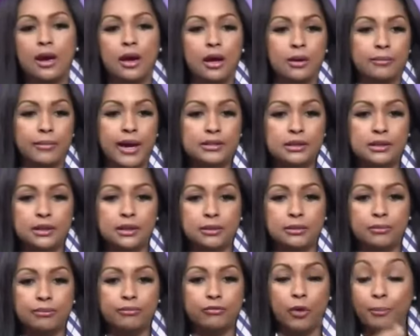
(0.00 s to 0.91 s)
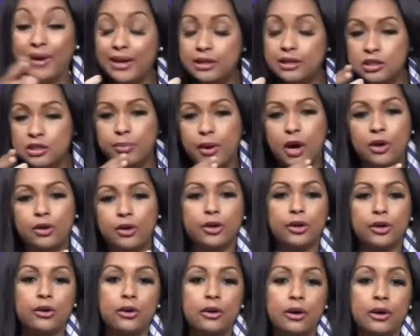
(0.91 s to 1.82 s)
um, as a romantic
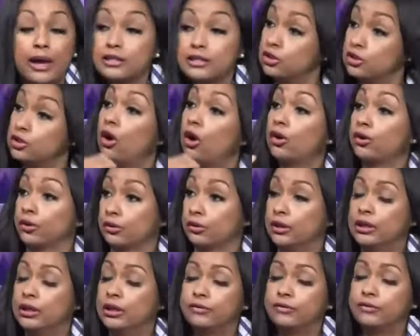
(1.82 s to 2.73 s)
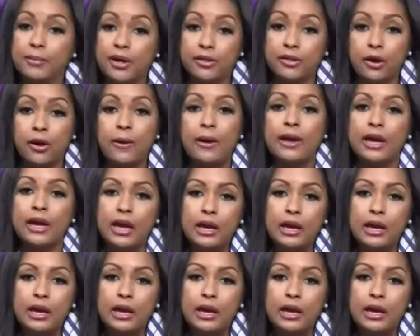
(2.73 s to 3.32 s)
partner, as a daughter, even to my mother.